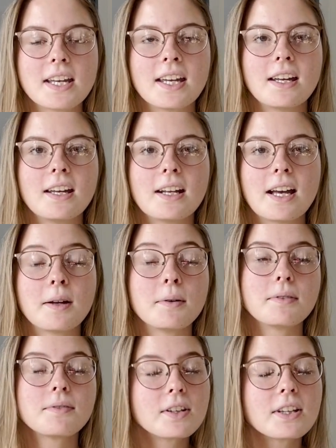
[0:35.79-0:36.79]
and
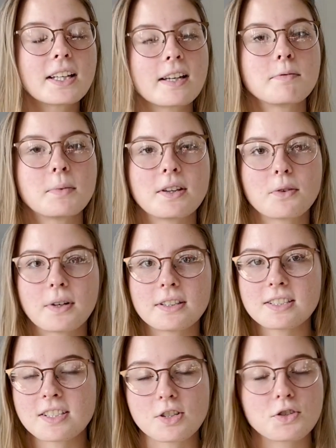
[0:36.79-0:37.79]
I feel like I've made the
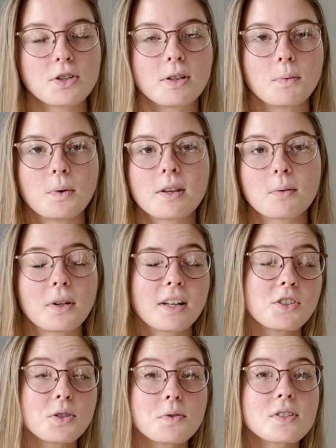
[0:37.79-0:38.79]
right decision with what
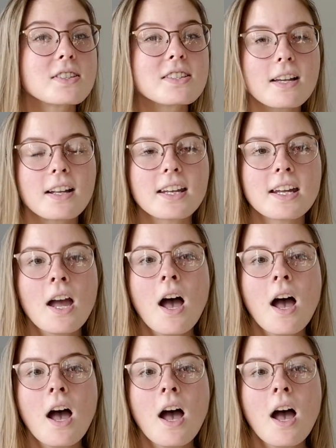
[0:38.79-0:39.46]
I chose to study.